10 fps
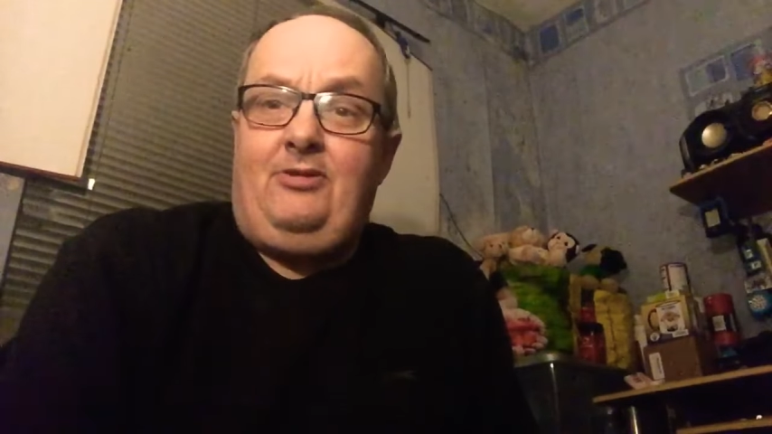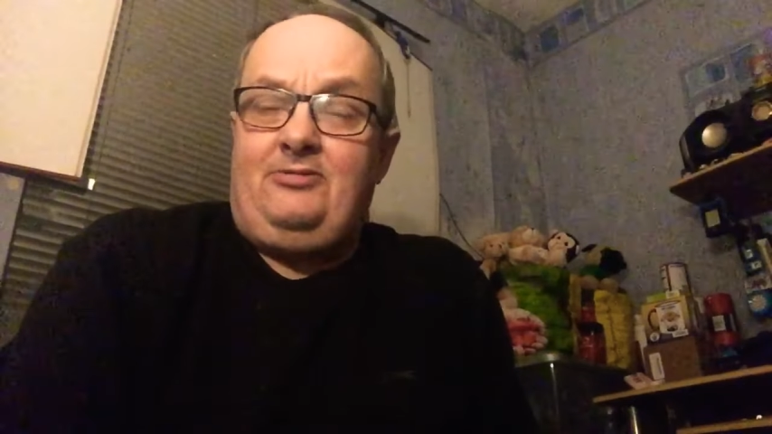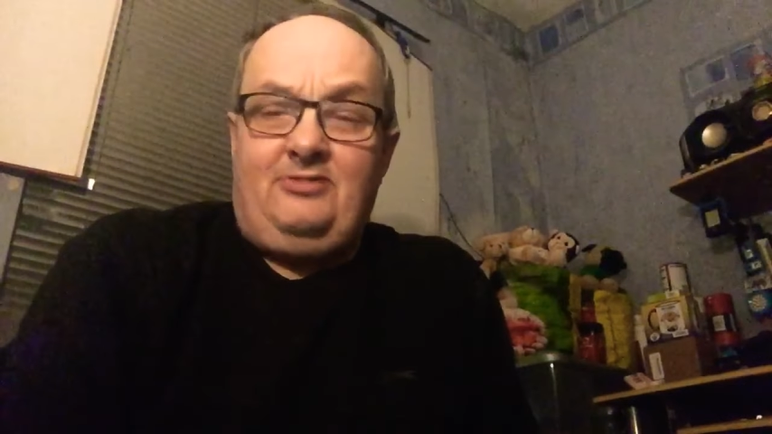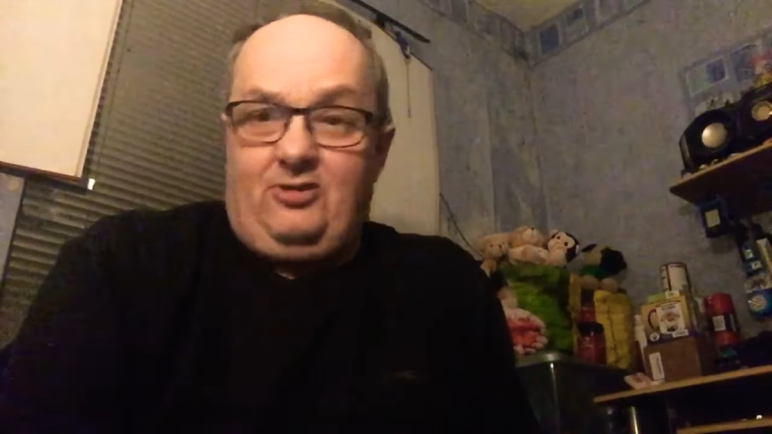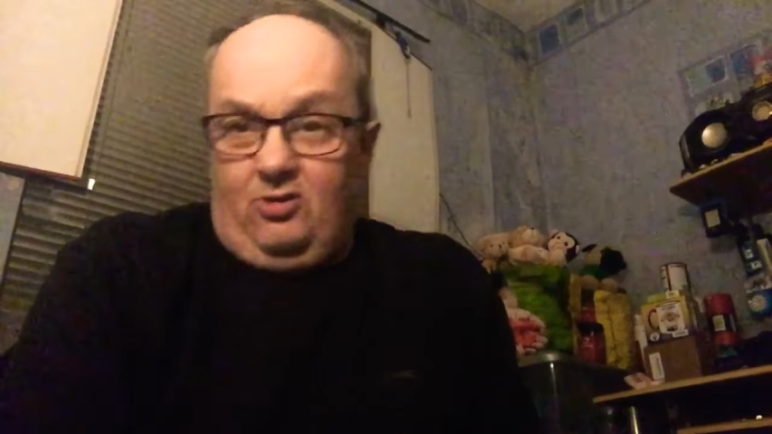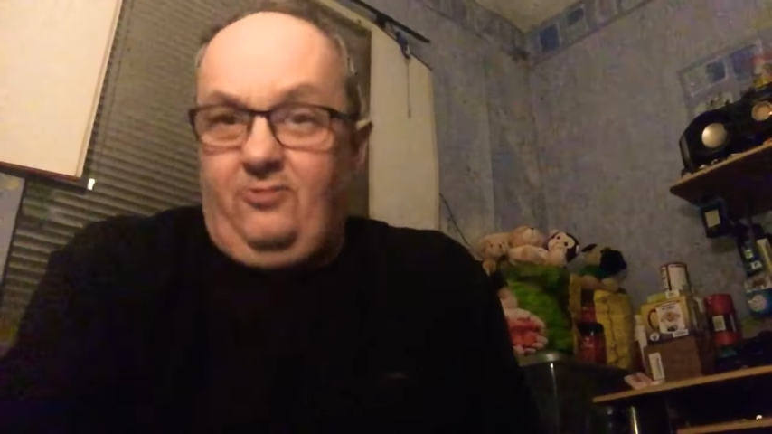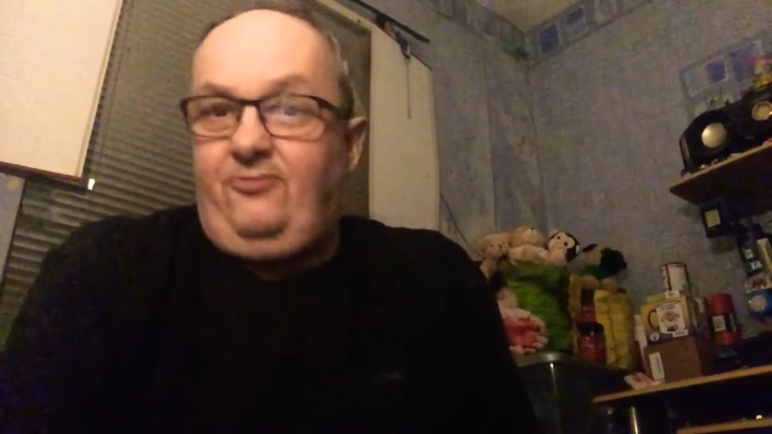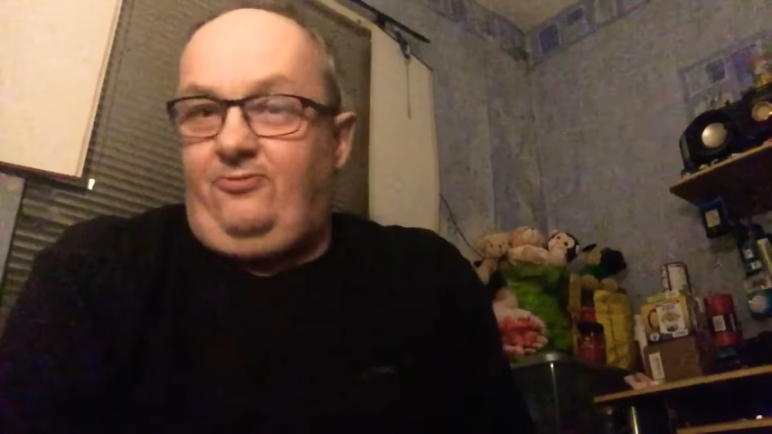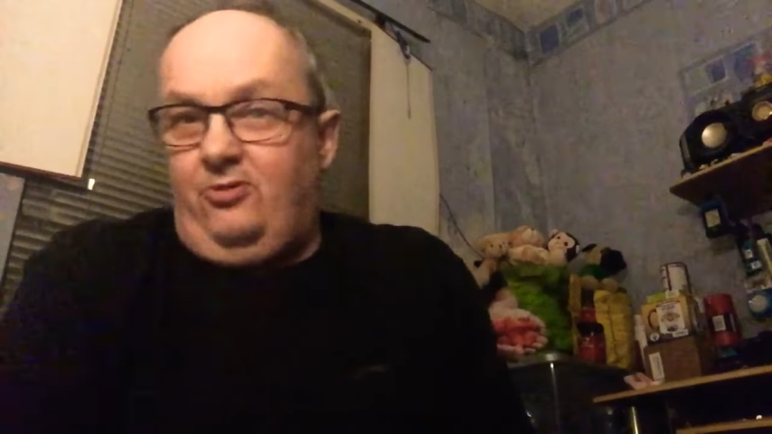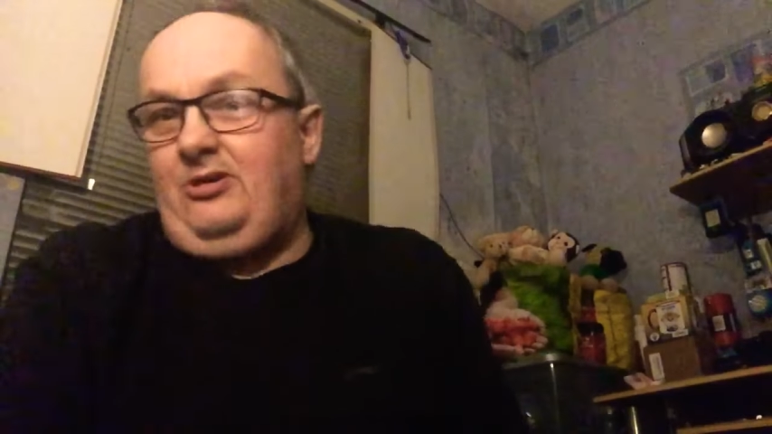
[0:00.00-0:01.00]
and I go
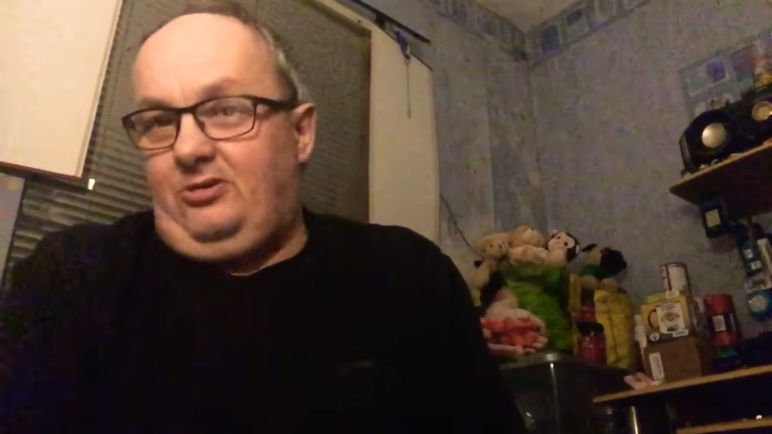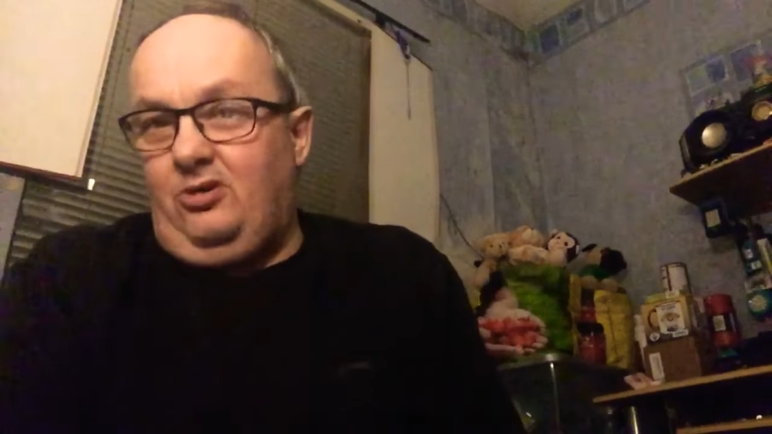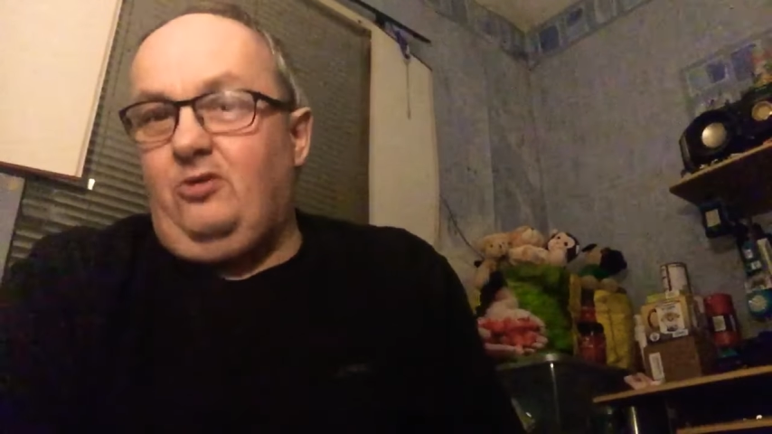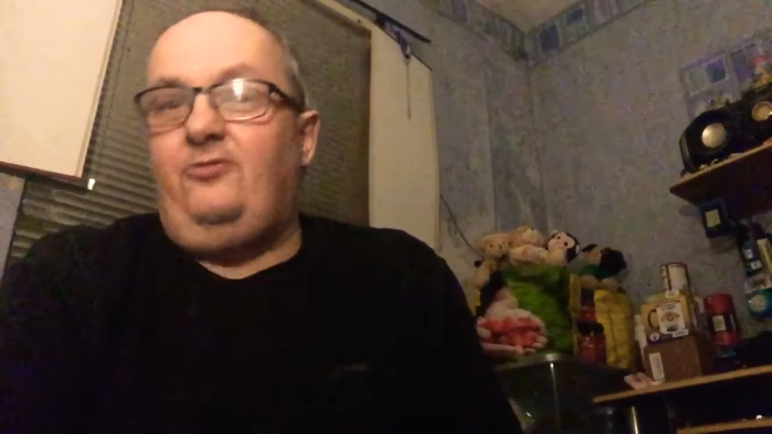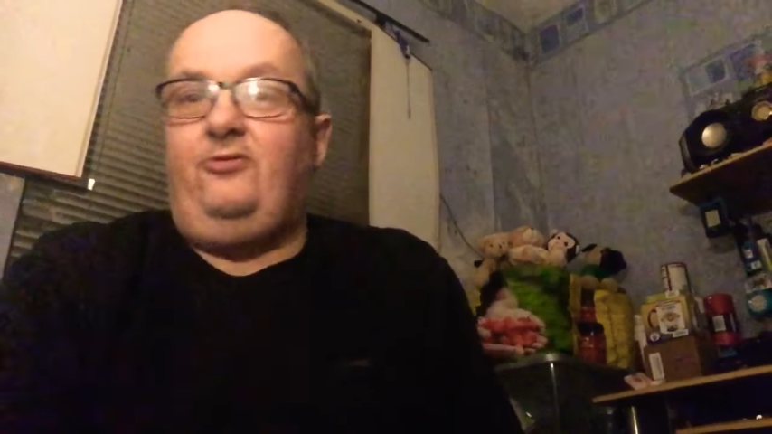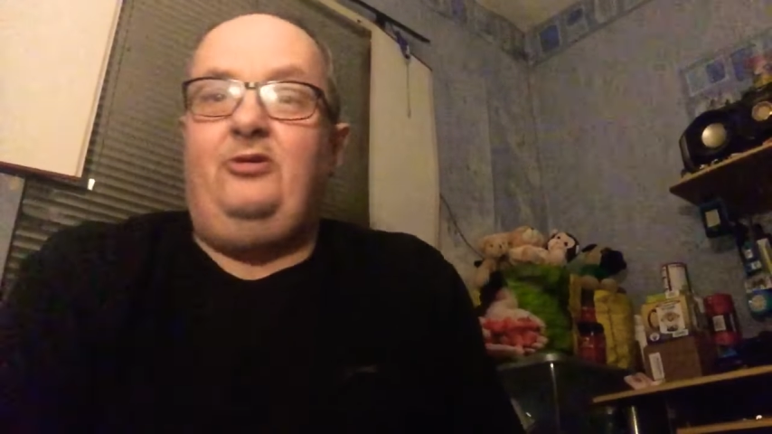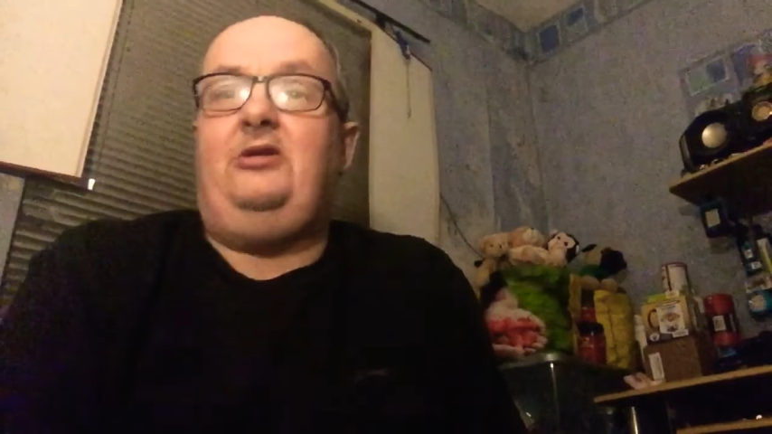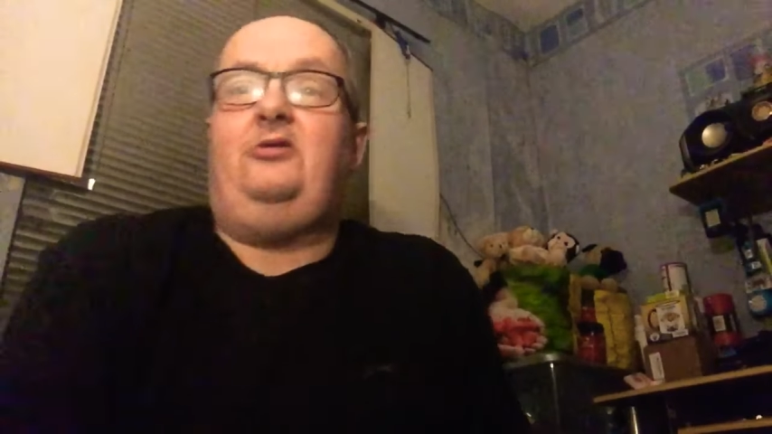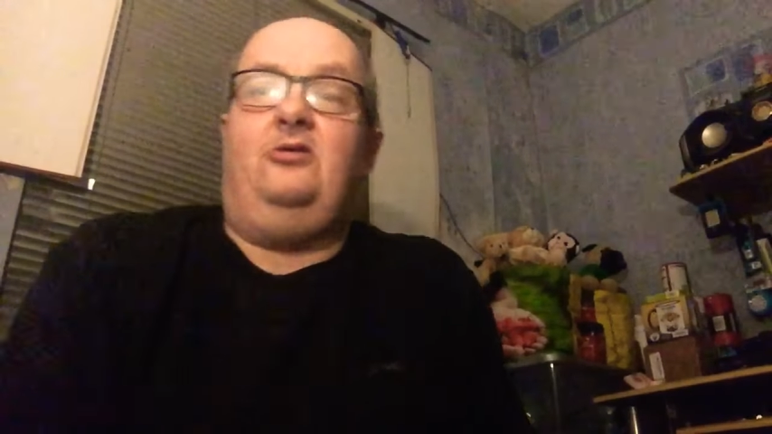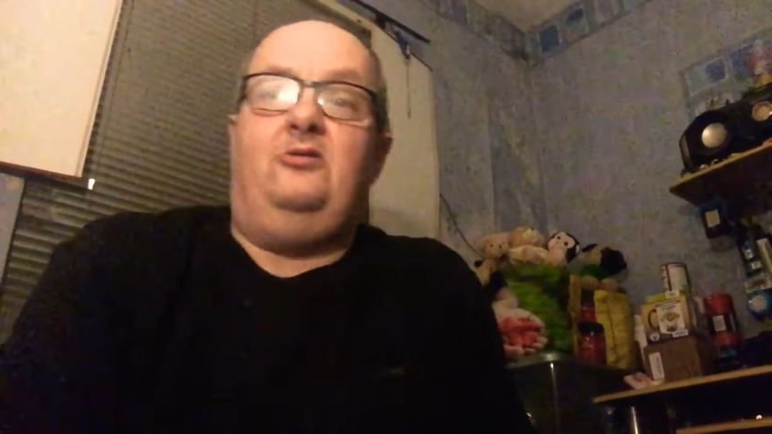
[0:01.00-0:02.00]
through it and go through
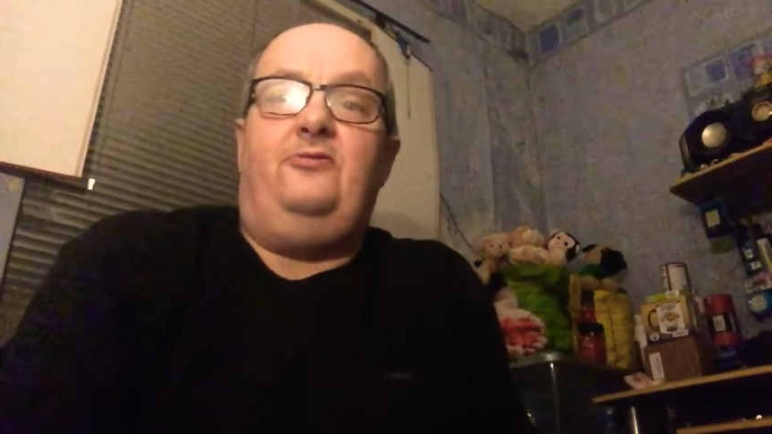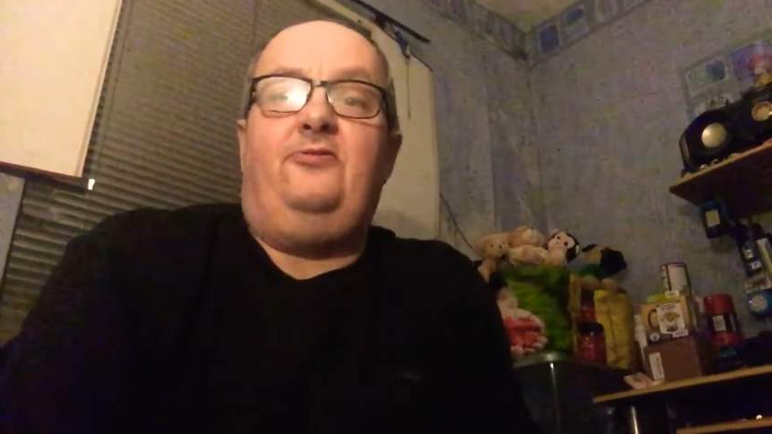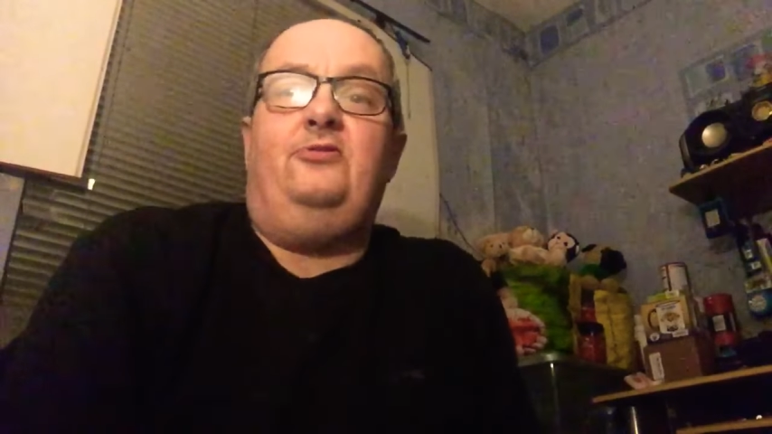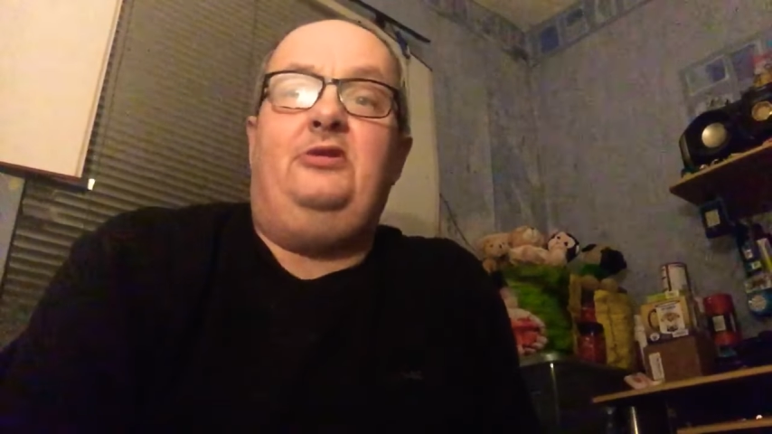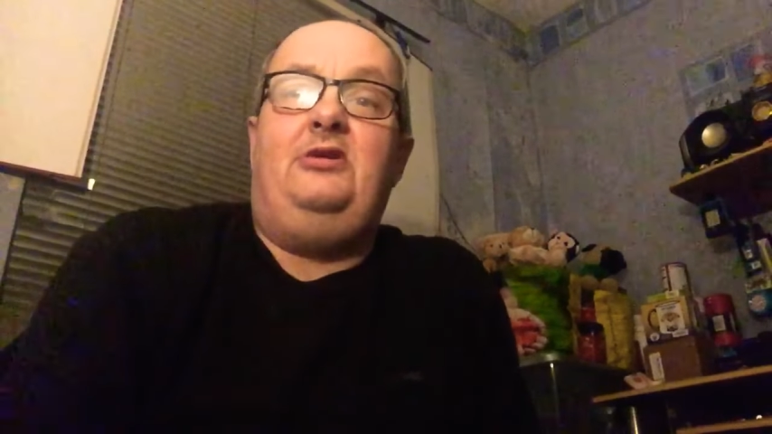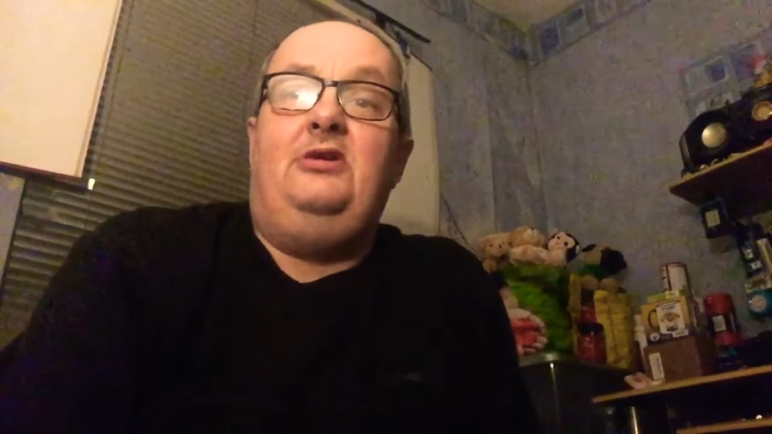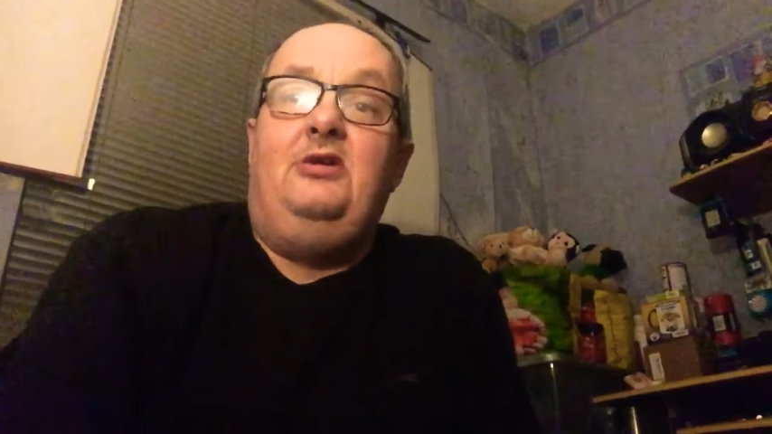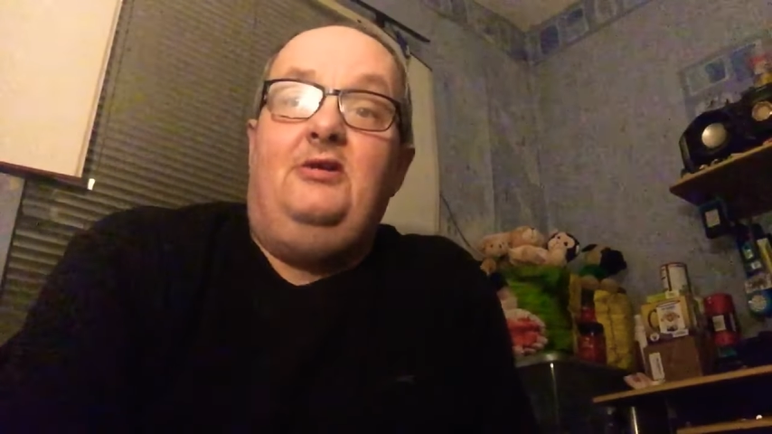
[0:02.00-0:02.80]
it and go through it.